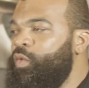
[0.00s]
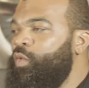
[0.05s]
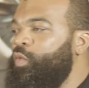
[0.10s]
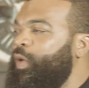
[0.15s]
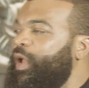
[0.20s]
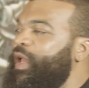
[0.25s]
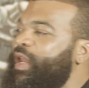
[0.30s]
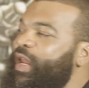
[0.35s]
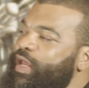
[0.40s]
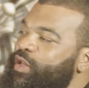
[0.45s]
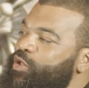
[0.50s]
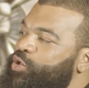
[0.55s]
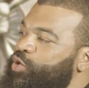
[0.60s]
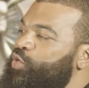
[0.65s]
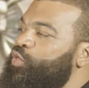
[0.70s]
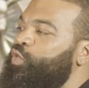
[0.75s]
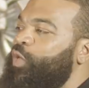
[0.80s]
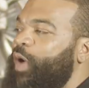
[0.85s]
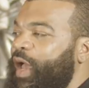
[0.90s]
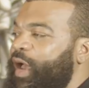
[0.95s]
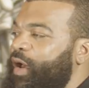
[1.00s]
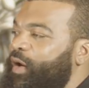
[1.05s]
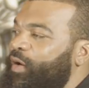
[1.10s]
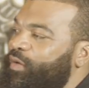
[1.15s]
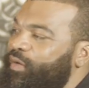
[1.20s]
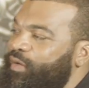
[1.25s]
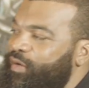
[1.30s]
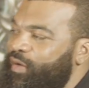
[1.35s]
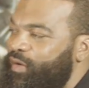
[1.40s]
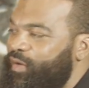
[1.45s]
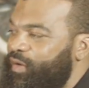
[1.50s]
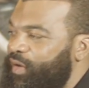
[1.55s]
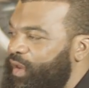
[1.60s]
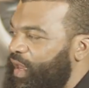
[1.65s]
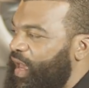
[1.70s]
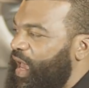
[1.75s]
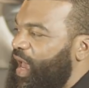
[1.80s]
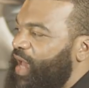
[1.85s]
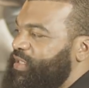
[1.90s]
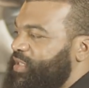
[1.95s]
we didn't do well
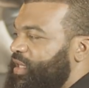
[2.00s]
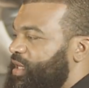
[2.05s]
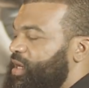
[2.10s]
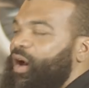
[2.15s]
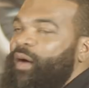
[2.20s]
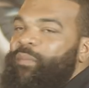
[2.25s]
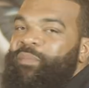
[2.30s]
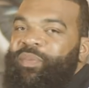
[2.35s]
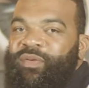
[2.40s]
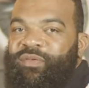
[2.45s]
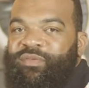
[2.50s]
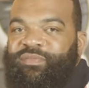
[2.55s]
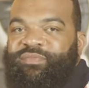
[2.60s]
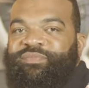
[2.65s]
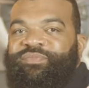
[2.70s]
as a couple.